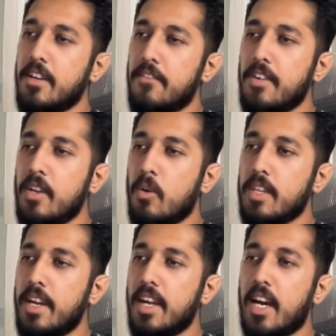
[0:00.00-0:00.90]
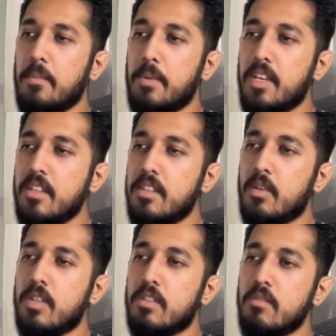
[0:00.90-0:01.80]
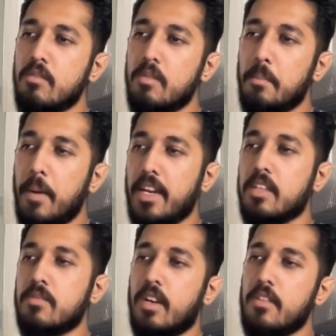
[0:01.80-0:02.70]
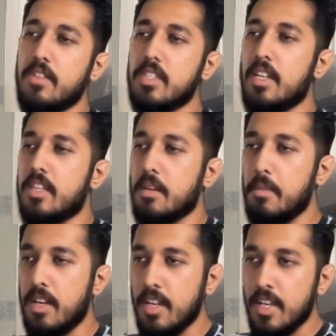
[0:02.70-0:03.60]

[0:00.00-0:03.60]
we know that our p is equals to -1, which is nothing but